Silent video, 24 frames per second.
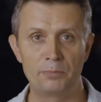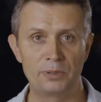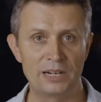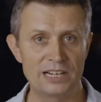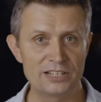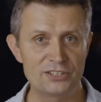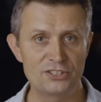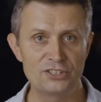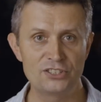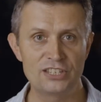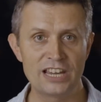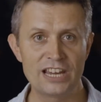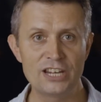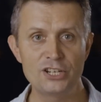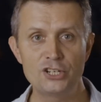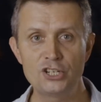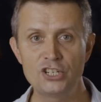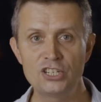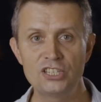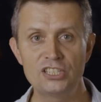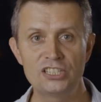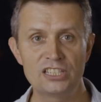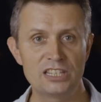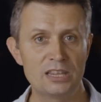
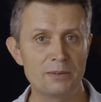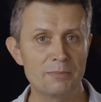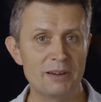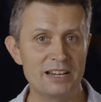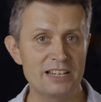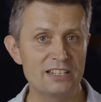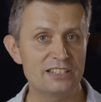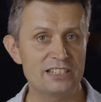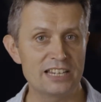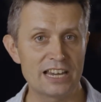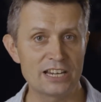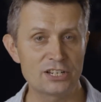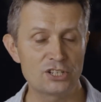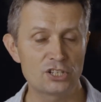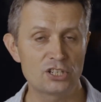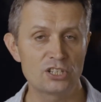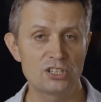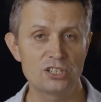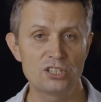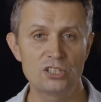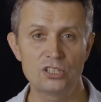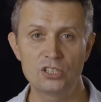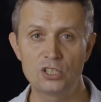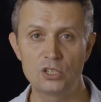presentations in the main
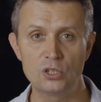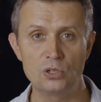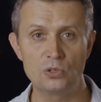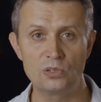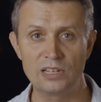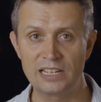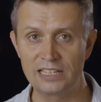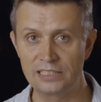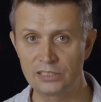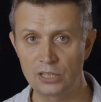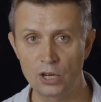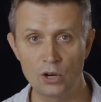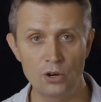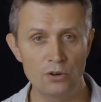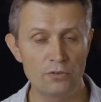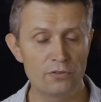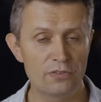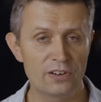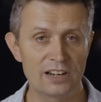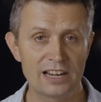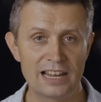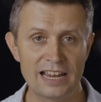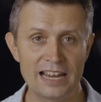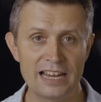session, to linked
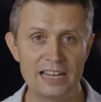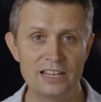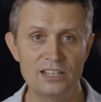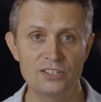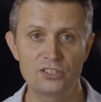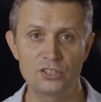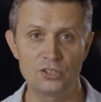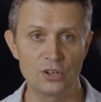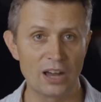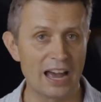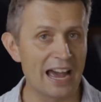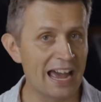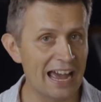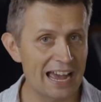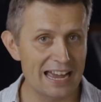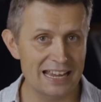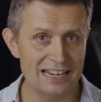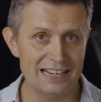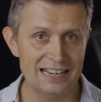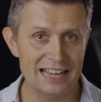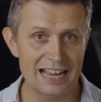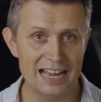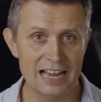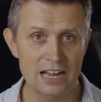overlays, to
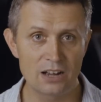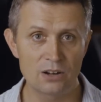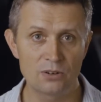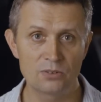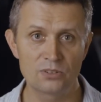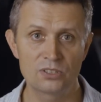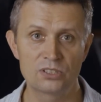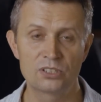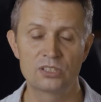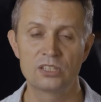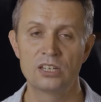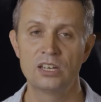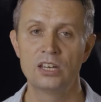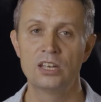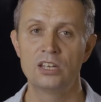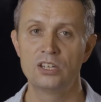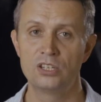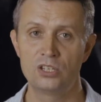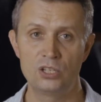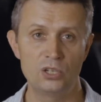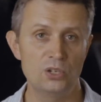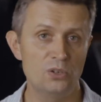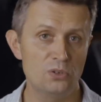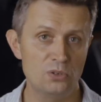handouts,
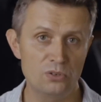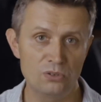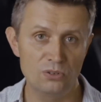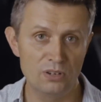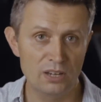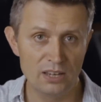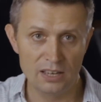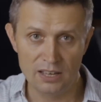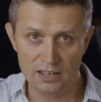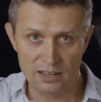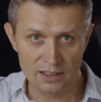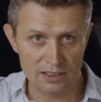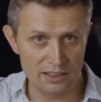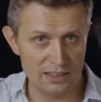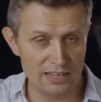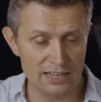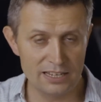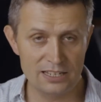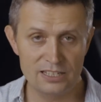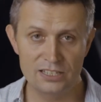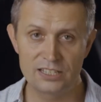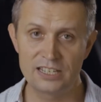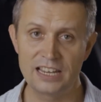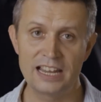to
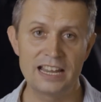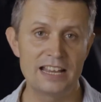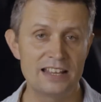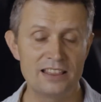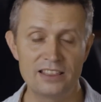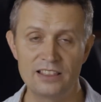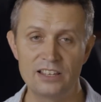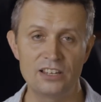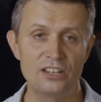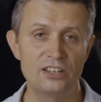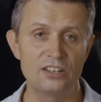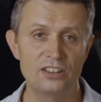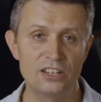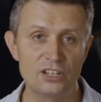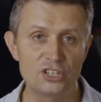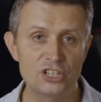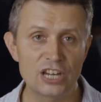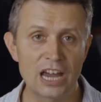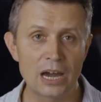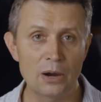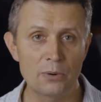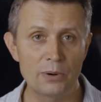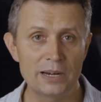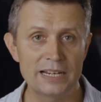things in the
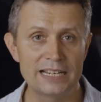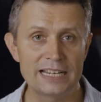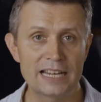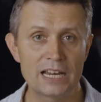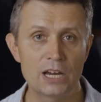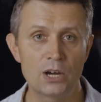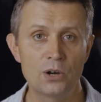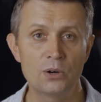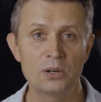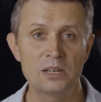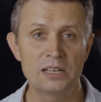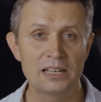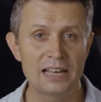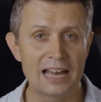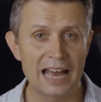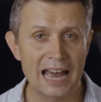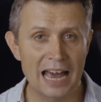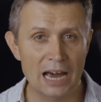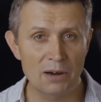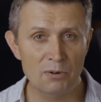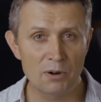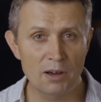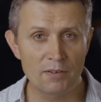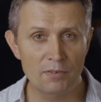chat window.
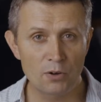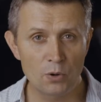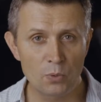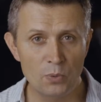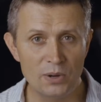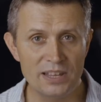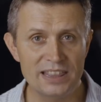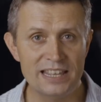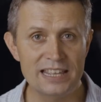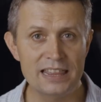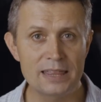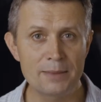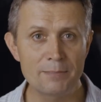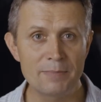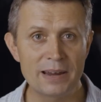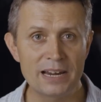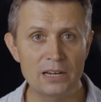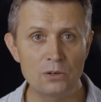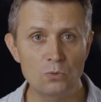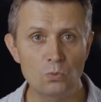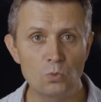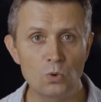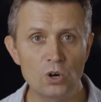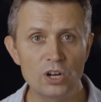However, within the
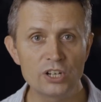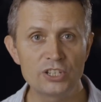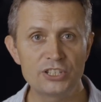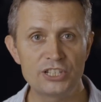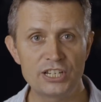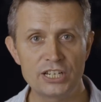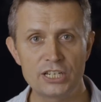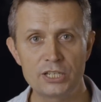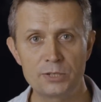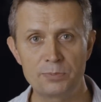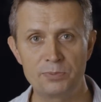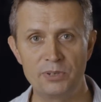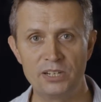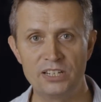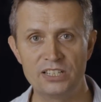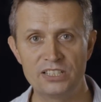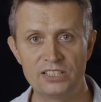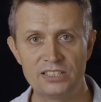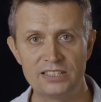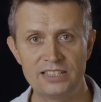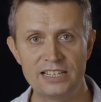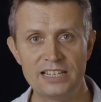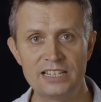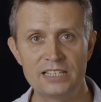main watch
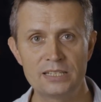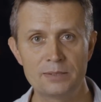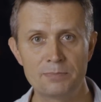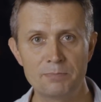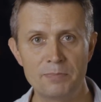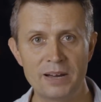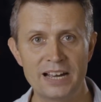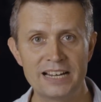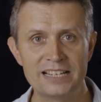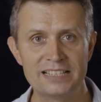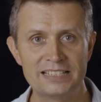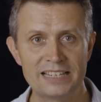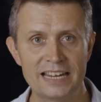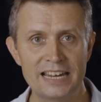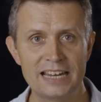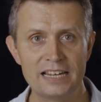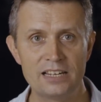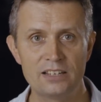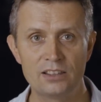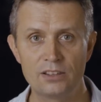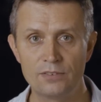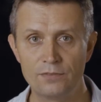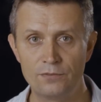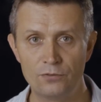experience, this might
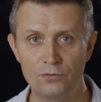take the